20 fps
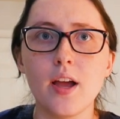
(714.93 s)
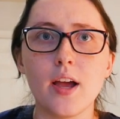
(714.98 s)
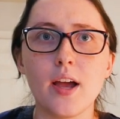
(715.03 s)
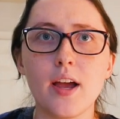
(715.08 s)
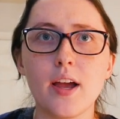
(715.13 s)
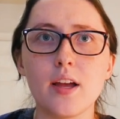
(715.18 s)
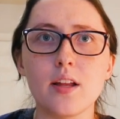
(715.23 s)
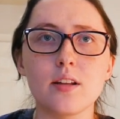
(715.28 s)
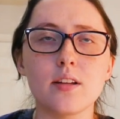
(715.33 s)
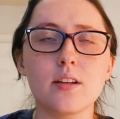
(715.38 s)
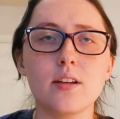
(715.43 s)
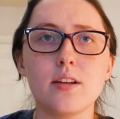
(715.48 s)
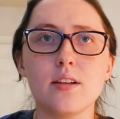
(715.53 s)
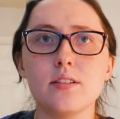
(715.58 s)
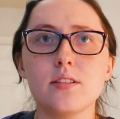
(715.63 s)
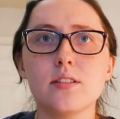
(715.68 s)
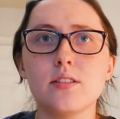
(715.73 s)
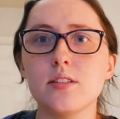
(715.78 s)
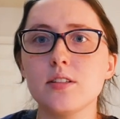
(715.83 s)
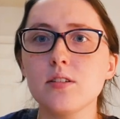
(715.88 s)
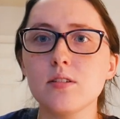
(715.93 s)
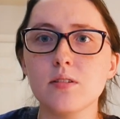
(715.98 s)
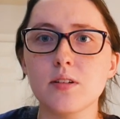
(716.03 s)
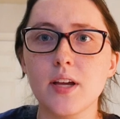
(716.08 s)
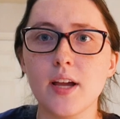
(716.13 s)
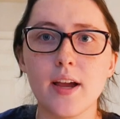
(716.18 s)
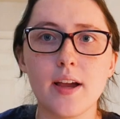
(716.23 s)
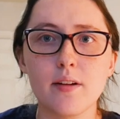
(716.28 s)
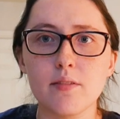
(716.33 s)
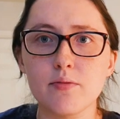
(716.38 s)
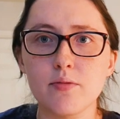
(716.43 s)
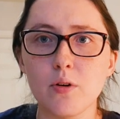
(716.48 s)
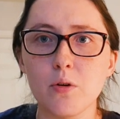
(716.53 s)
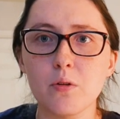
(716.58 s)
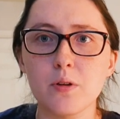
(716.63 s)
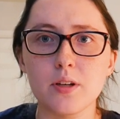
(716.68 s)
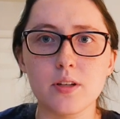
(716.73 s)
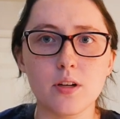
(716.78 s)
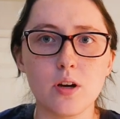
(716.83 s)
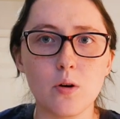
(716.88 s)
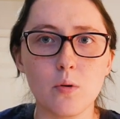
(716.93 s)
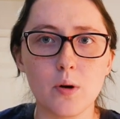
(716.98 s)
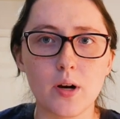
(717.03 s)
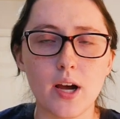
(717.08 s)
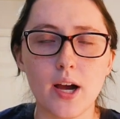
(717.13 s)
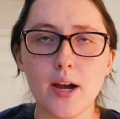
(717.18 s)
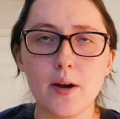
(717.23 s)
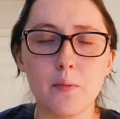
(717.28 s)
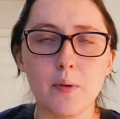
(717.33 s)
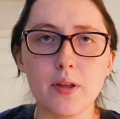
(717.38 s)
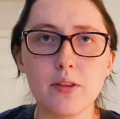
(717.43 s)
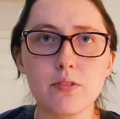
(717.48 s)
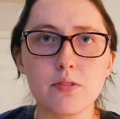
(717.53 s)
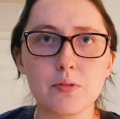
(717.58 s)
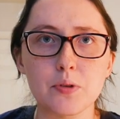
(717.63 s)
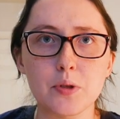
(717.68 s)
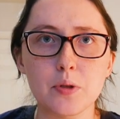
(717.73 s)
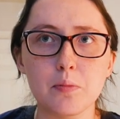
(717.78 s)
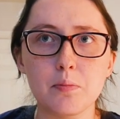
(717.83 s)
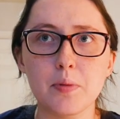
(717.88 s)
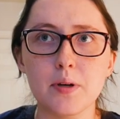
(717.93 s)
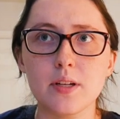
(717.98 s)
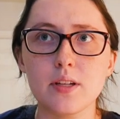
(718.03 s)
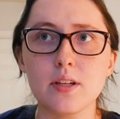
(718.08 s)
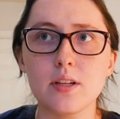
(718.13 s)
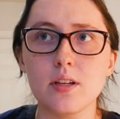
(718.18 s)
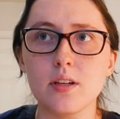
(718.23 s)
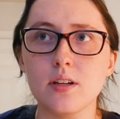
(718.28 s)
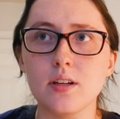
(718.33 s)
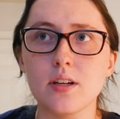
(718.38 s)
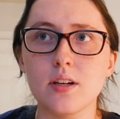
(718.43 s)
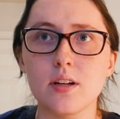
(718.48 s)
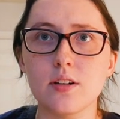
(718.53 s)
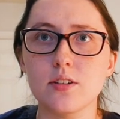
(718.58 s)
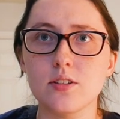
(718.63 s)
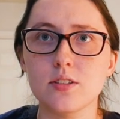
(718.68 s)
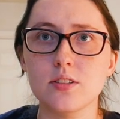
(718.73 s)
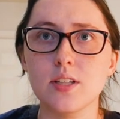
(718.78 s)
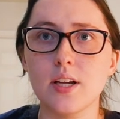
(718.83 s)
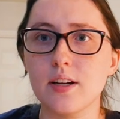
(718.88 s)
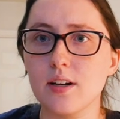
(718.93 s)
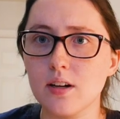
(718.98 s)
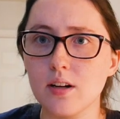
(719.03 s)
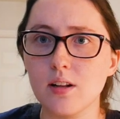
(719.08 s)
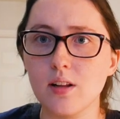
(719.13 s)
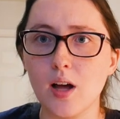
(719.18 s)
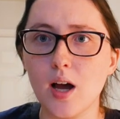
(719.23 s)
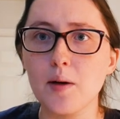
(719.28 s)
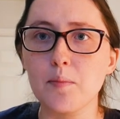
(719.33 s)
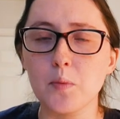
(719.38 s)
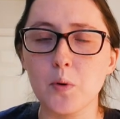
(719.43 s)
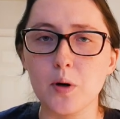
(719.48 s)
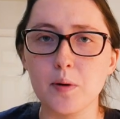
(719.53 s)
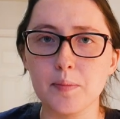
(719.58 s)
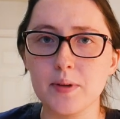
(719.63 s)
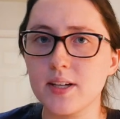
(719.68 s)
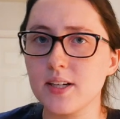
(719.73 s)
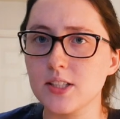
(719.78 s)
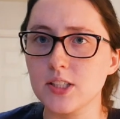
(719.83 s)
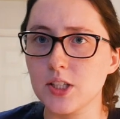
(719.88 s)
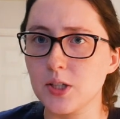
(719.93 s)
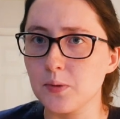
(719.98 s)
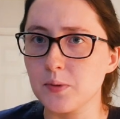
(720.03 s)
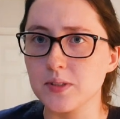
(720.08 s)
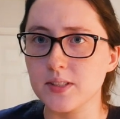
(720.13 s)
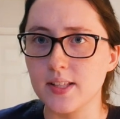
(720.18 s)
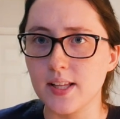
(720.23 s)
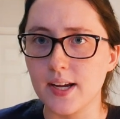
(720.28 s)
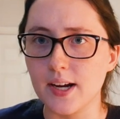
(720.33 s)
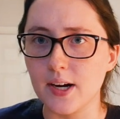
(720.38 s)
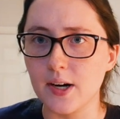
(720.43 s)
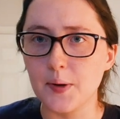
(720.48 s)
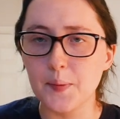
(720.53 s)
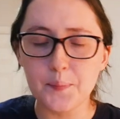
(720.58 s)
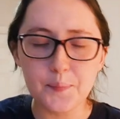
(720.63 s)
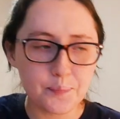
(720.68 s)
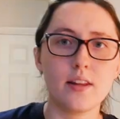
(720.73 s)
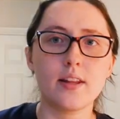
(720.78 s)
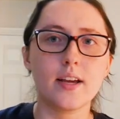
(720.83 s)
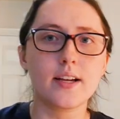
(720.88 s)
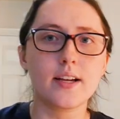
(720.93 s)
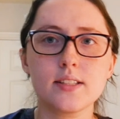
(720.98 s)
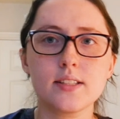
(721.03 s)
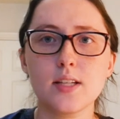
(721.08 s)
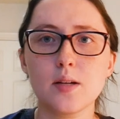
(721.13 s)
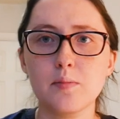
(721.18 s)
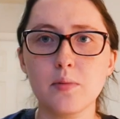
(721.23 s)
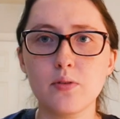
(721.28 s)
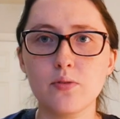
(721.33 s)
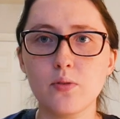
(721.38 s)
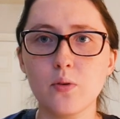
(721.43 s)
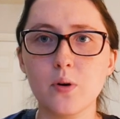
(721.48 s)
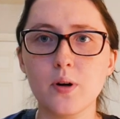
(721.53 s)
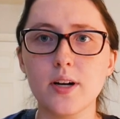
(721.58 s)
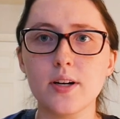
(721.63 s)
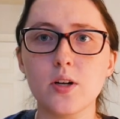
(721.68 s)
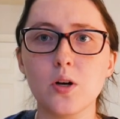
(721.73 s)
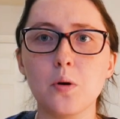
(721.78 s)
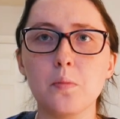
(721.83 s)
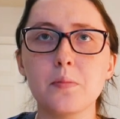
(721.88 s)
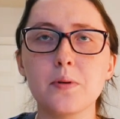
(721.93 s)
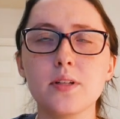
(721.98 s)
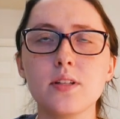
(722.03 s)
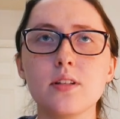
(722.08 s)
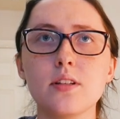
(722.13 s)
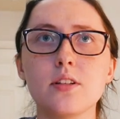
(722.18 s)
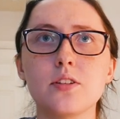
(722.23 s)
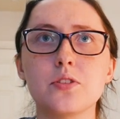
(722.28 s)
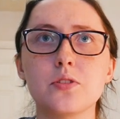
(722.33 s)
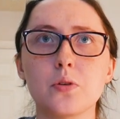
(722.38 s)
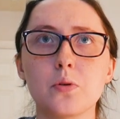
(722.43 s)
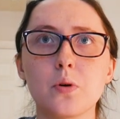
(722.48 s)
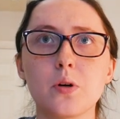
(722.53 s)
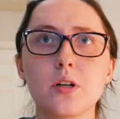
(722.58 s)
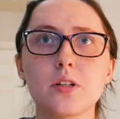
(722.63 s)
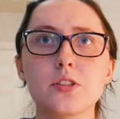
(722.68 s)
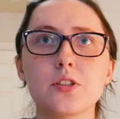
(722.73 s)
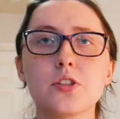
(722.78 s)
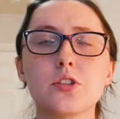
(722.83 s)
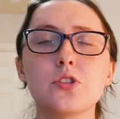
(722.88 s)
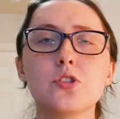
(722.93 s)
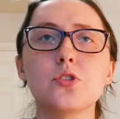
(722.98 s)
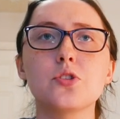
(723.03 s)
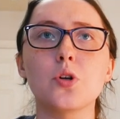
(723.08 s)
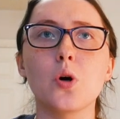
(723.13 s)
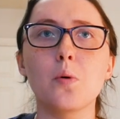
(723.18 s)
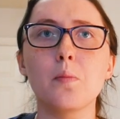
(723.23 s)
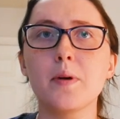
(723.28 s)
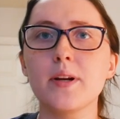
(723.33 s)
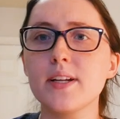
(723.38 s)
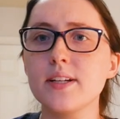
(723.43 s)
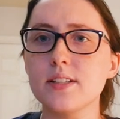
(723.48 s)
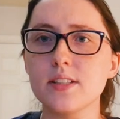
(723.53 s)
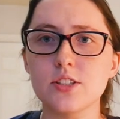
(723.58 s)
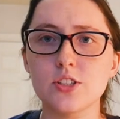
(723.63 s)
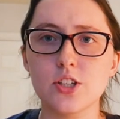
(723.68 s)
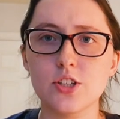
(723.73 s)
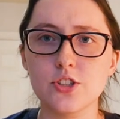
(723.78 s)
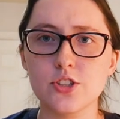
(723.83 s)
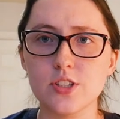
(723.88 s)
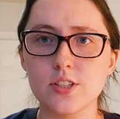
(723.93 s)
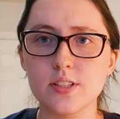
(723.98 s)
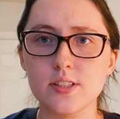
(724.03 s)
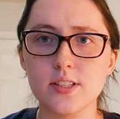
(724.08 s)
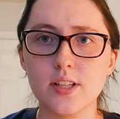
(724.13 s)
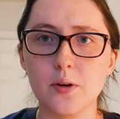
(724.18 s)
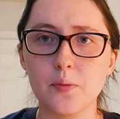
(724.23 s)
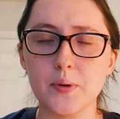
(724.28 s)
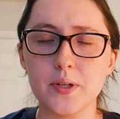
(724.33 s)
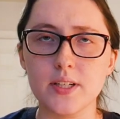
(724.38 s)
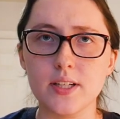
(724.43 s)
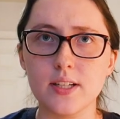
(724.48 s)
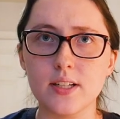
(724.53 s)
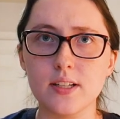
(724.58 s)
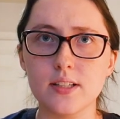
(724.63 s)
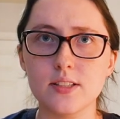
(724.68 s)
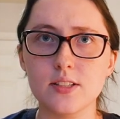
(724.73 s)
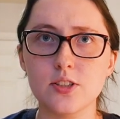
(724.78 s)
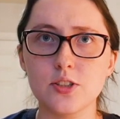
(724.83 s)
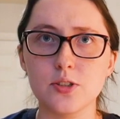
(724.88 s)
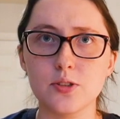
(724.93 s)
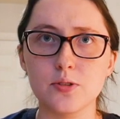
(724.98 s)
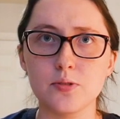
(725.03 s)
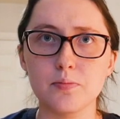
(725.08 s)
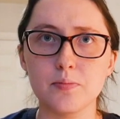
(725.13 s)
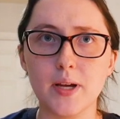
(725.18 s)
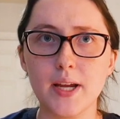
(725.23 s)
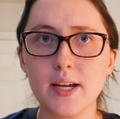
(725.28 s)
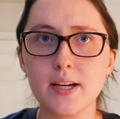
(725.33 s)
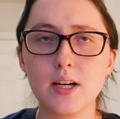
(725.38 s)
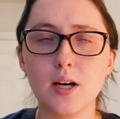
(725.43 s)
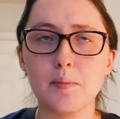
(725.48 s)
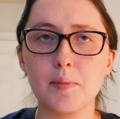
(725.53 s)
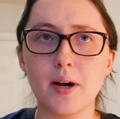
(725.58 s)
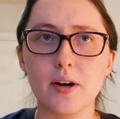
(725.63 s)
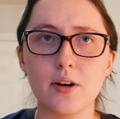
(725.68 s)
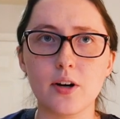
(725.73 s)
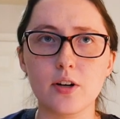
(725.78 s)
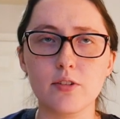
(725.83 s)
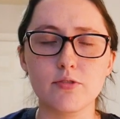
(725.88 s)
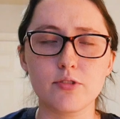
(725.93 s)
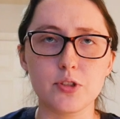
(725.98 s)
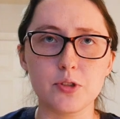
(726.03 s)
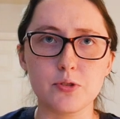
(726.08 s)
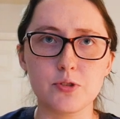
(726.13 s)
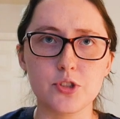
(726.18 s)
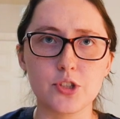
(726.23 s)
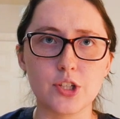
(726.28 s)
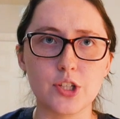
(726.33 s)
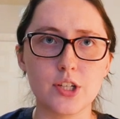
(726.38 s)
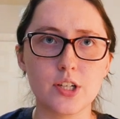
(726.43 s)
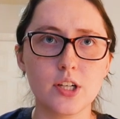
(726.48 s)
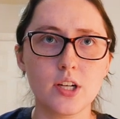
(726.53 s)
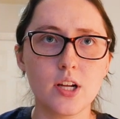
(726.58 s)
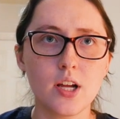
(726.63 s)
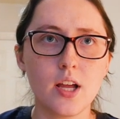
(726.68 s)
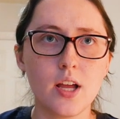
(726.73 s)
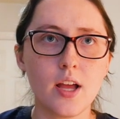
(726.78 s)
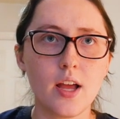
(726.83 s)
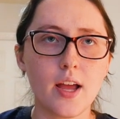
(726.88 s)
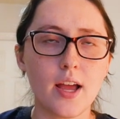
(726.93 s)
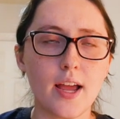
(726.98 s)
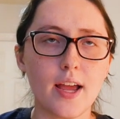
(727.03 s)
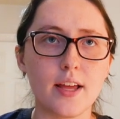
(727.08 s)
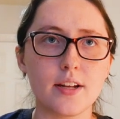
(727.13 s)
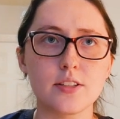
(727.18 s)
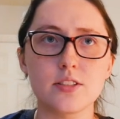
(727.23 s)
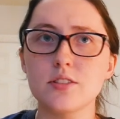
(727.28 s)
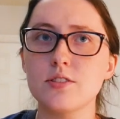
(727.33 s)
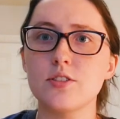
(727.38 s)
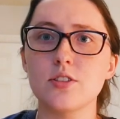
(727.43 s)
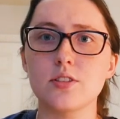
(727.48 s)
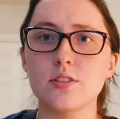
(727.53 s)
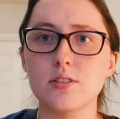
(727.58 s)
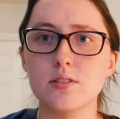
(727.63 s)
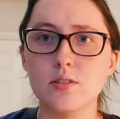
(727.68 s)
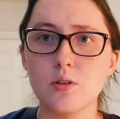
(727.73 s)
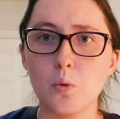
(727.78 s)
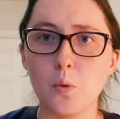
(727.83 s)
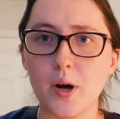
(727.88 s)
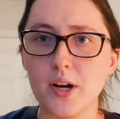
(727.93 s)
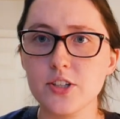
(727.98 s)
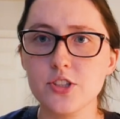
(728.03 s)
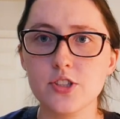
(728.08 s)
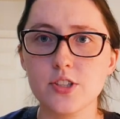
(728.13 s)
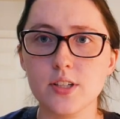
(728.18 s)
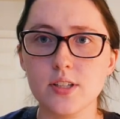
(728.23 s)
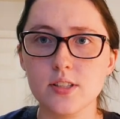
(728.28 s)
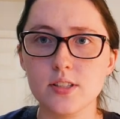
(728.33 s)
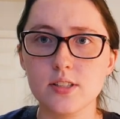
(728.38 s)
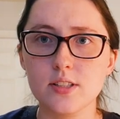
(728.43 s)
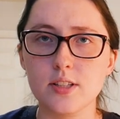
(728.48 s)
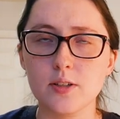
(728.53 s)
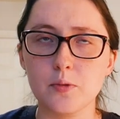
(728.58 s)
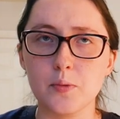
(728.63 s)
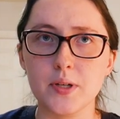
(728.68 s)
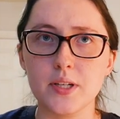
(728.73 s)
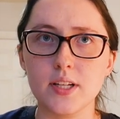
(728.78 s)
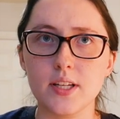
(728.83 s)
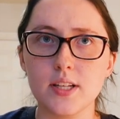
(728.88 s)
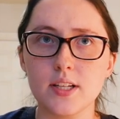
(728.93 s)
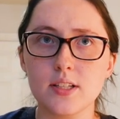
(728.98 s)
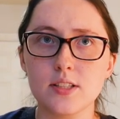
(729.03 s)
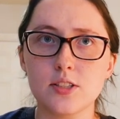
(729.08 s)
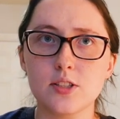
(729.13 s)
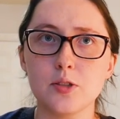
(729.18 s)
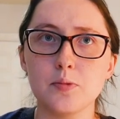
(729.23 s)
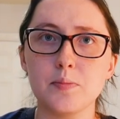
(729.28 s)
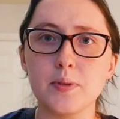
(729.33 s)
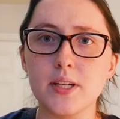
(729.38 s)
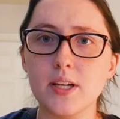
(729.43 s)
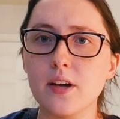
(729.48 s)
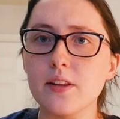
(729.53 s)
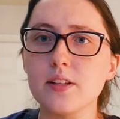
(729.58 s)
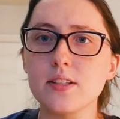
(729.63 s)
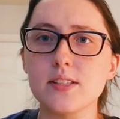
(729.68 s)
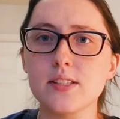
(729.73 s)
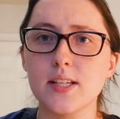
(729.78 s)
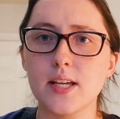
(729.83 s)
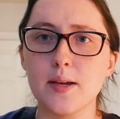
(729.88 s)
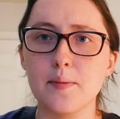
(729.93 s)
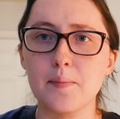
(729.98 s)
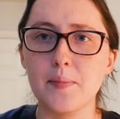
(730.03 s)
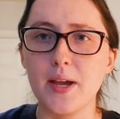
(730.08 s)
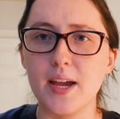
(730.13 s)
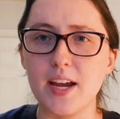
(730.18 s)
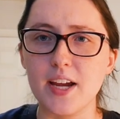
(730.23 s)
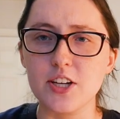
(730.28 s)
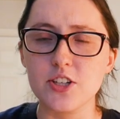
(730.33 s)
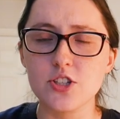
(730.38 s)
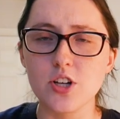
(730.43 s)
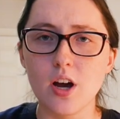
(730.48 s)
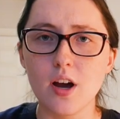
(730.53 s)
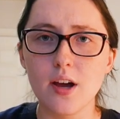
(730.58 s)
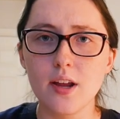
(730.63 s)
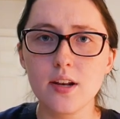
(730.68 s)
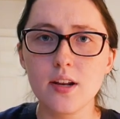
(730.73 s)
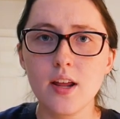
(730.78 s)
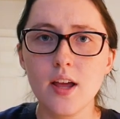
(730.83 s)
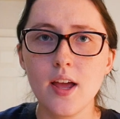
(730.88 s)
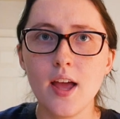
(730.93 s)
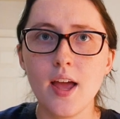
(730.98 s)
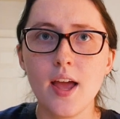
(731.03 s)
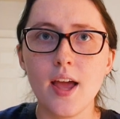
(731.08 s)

And he still can't fully know what I went through, but he can understand it a lot more because he was there. And said before, it opened the door to so many decisions that we needed to make about our future and just questions that we needed to be on the same page on.